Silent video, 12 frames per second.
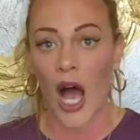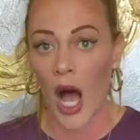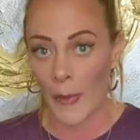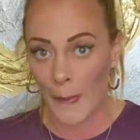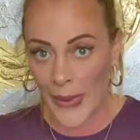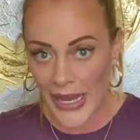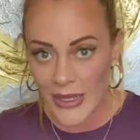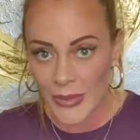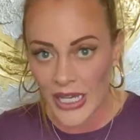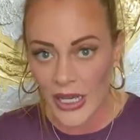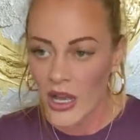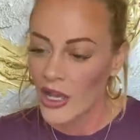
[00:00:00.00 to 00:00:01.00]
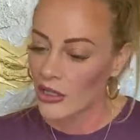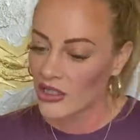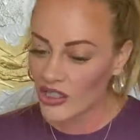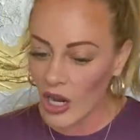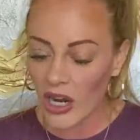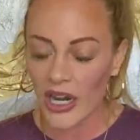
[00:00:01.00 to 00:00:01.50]
A baby?
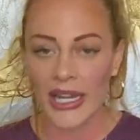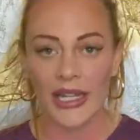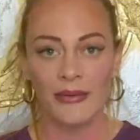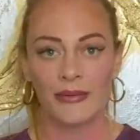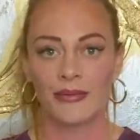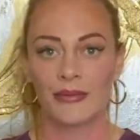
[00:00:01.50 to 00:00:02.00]
Sorry.